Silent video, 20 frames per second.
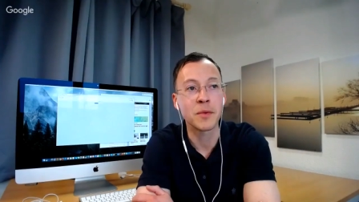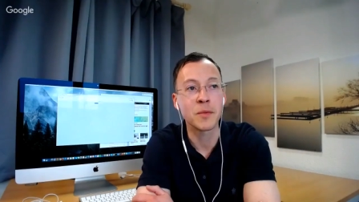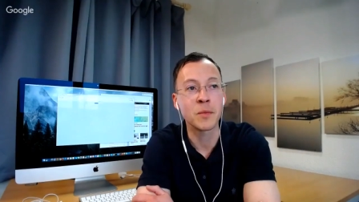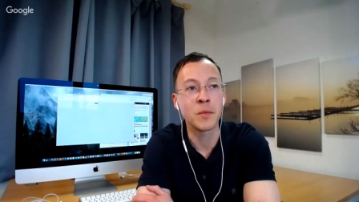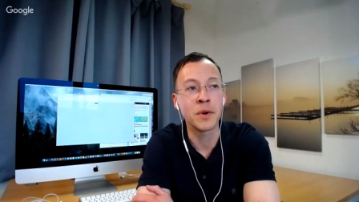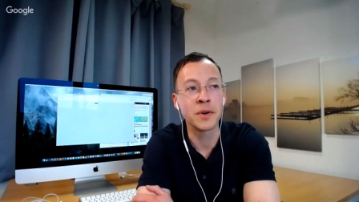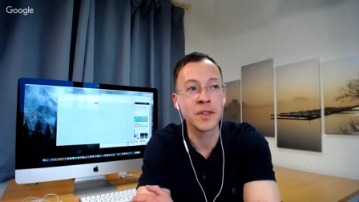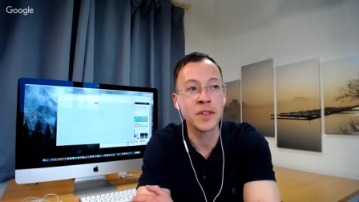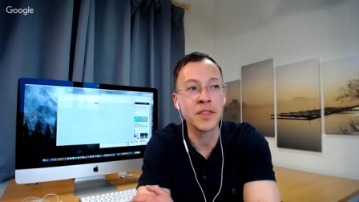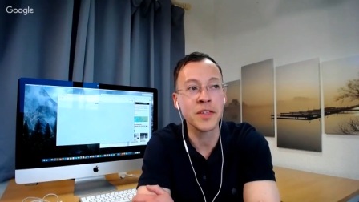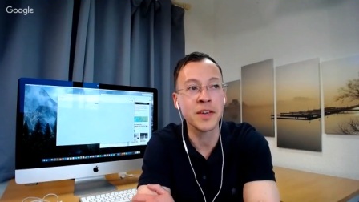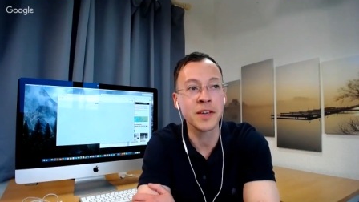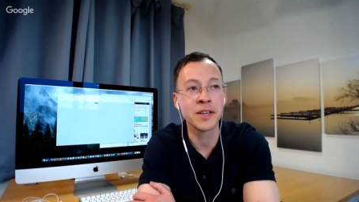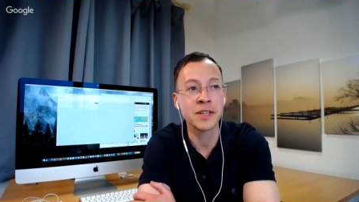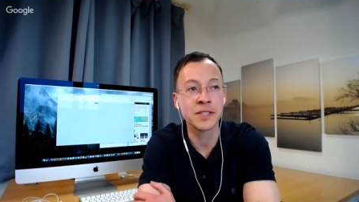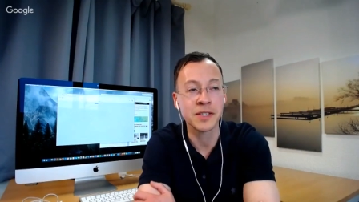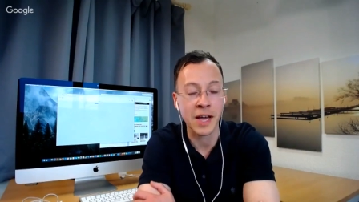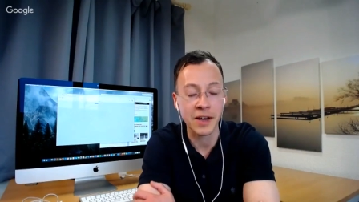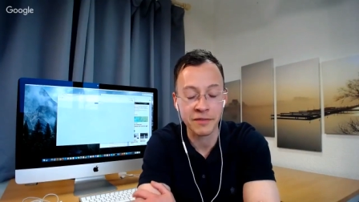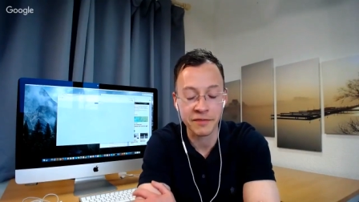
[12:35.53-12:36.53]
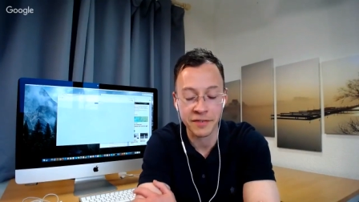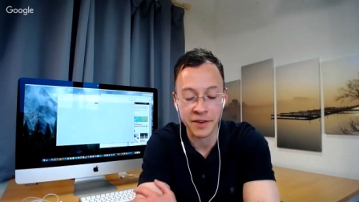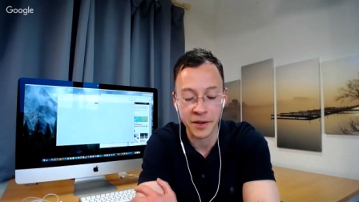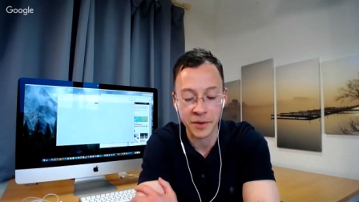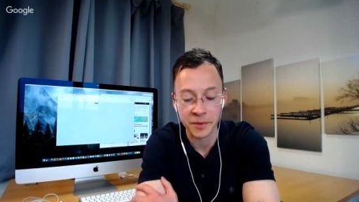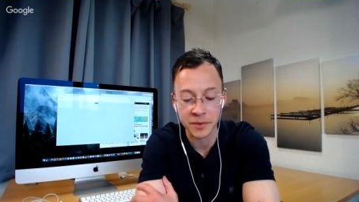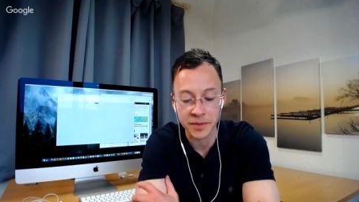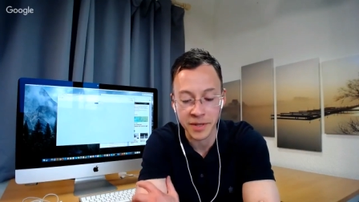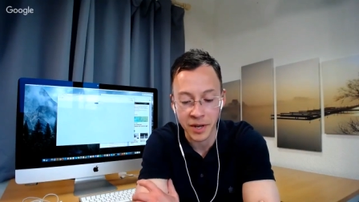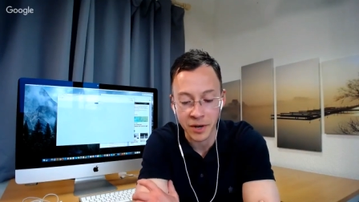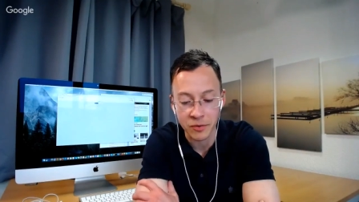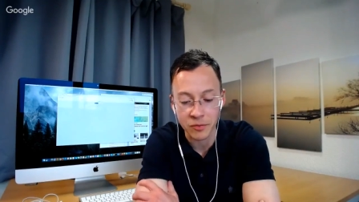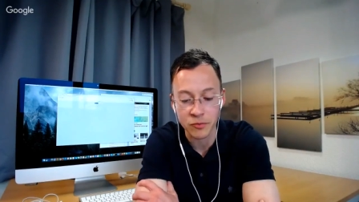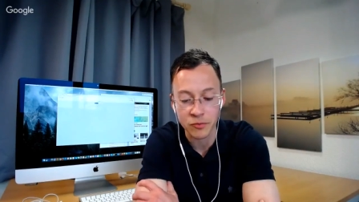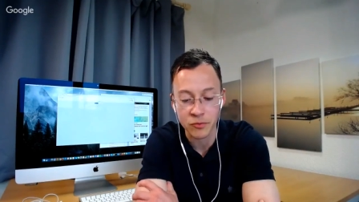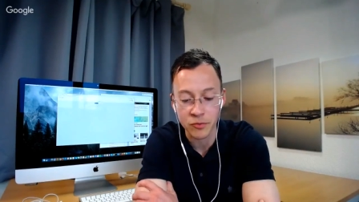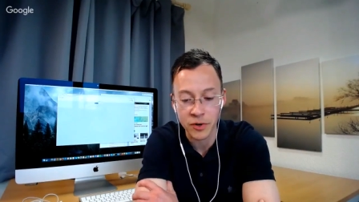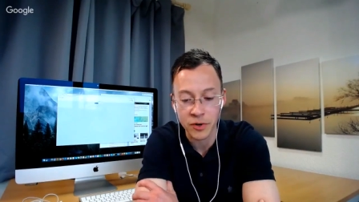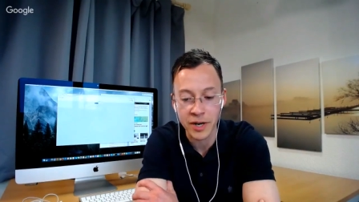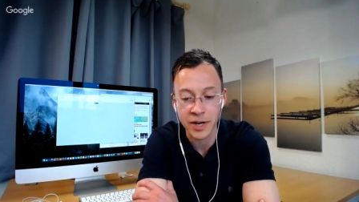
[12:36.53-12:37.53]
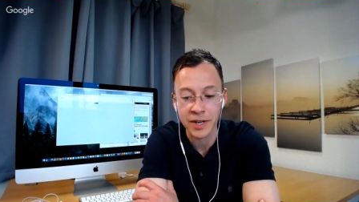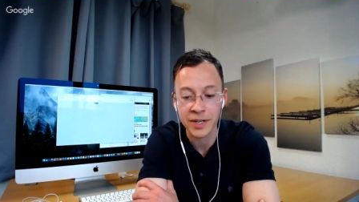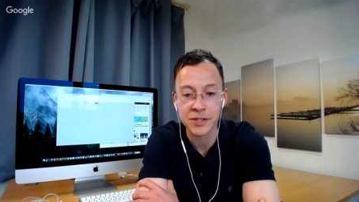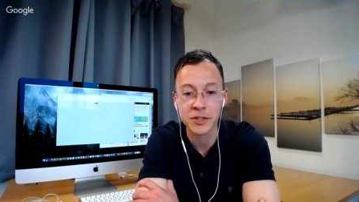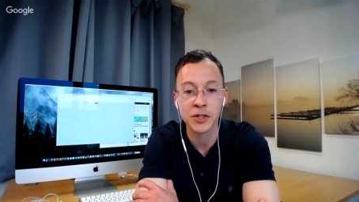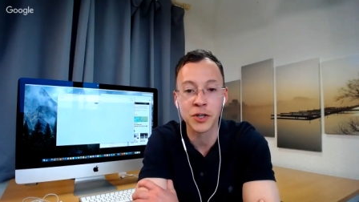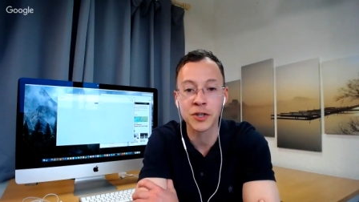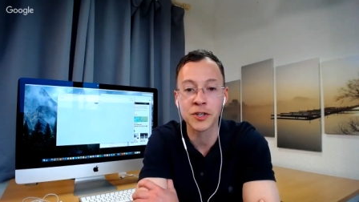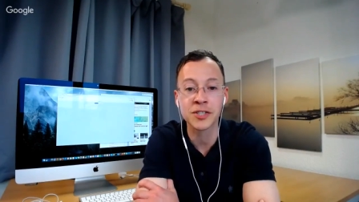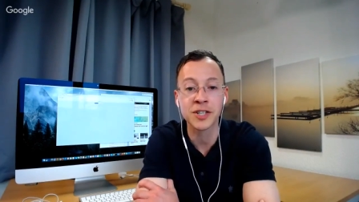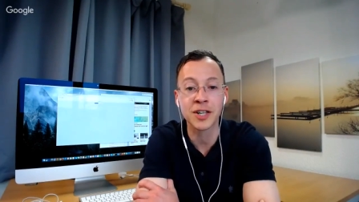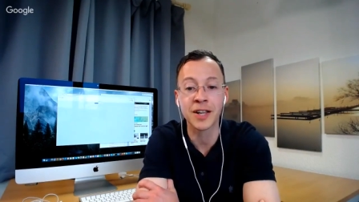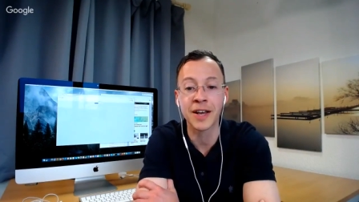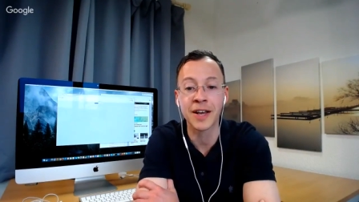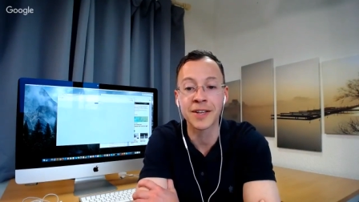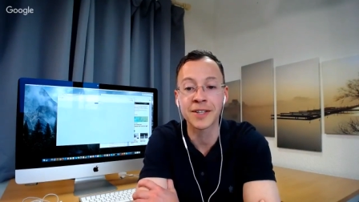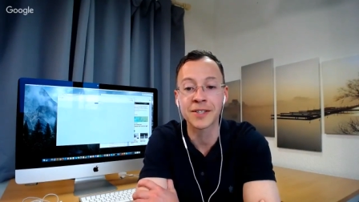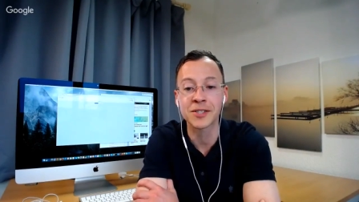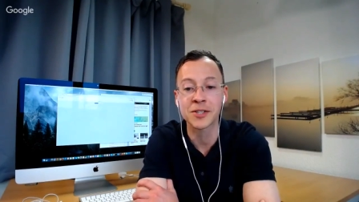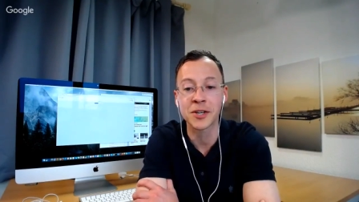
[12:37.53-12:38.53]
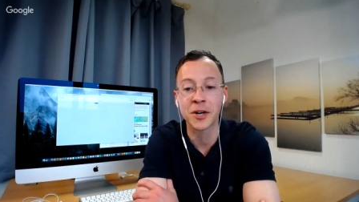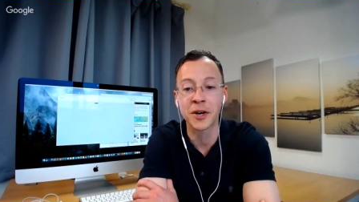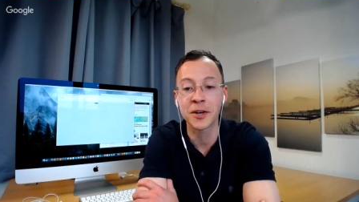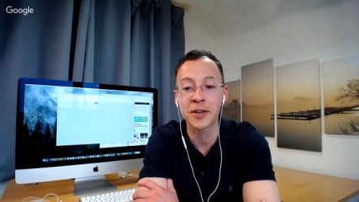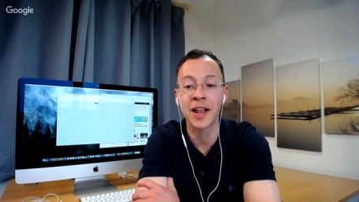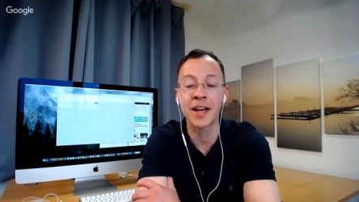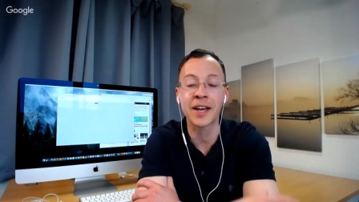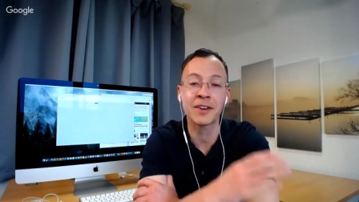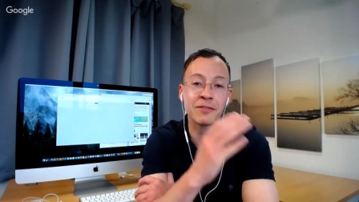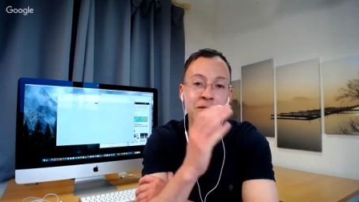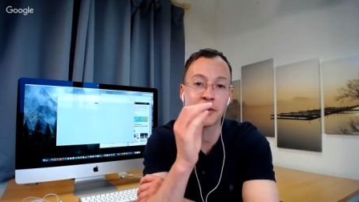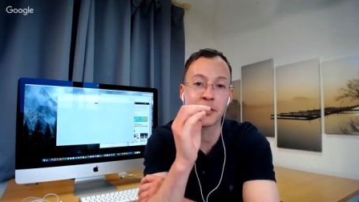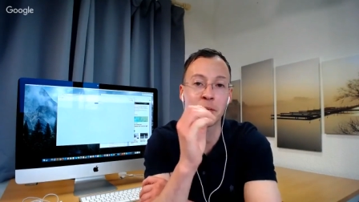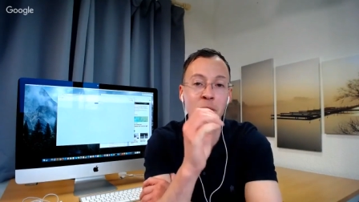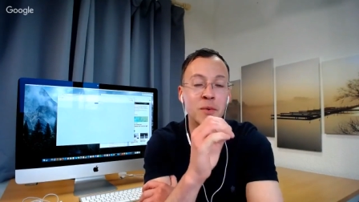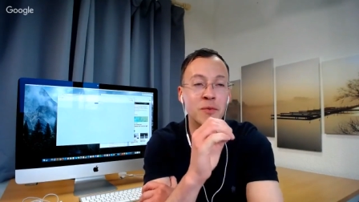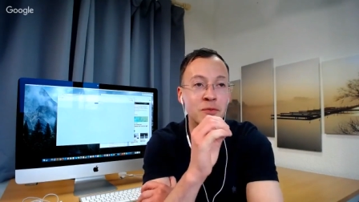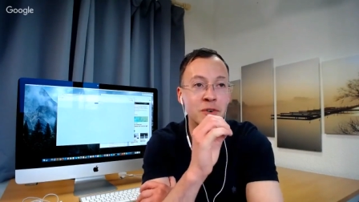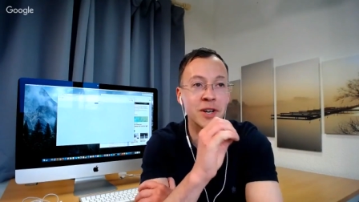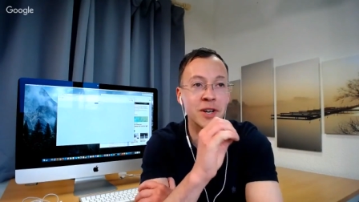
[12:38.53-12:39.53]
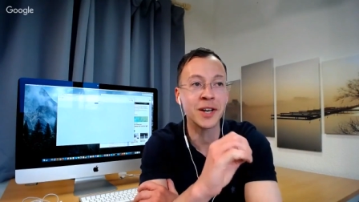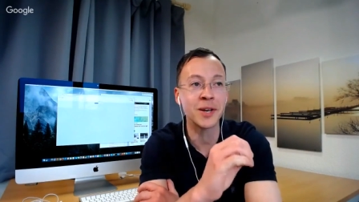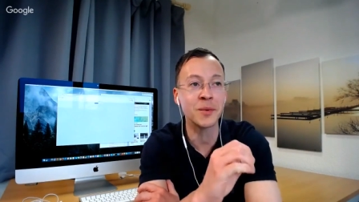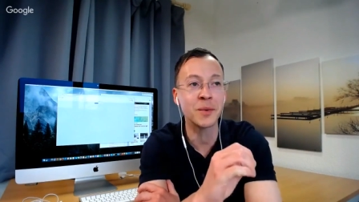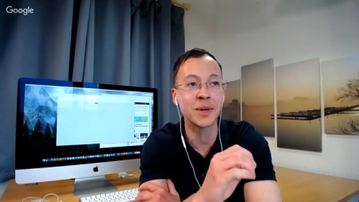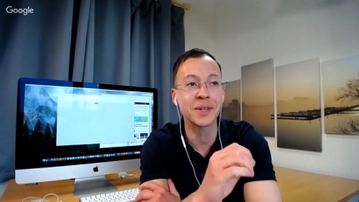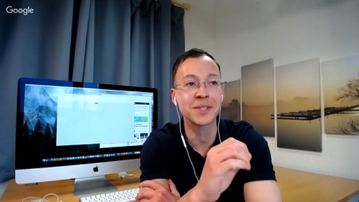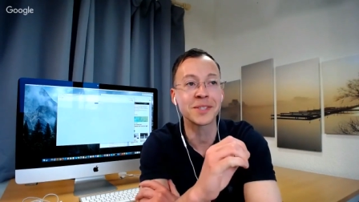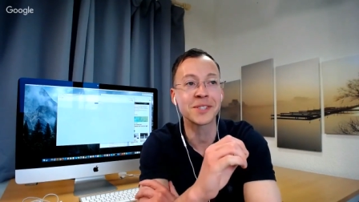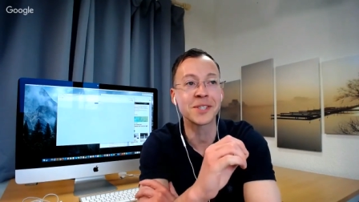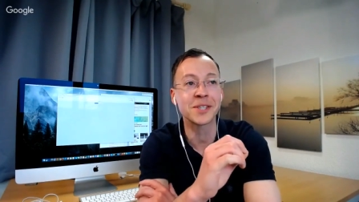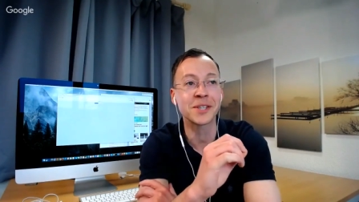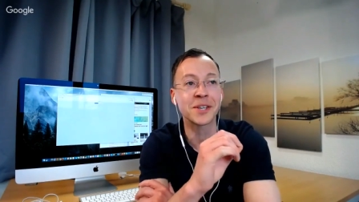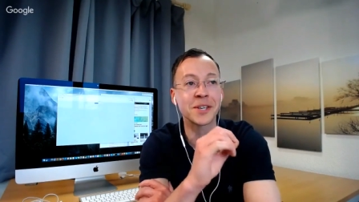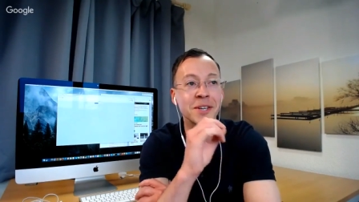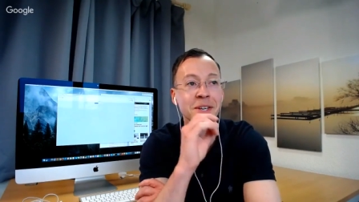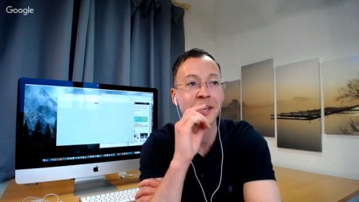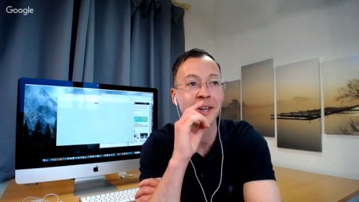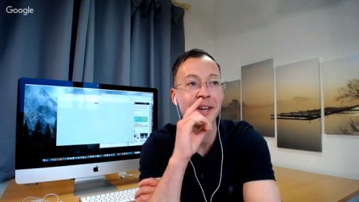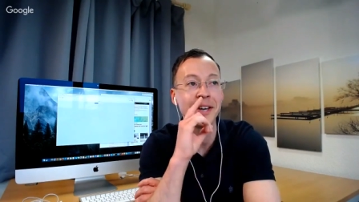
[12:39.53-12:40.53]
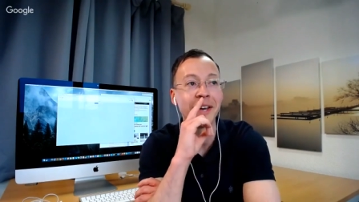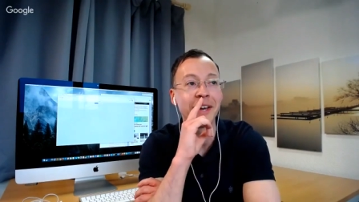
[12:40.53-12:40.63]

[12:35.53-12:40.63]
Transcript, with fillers: one of the things i found that really turns clients on, like if you really want to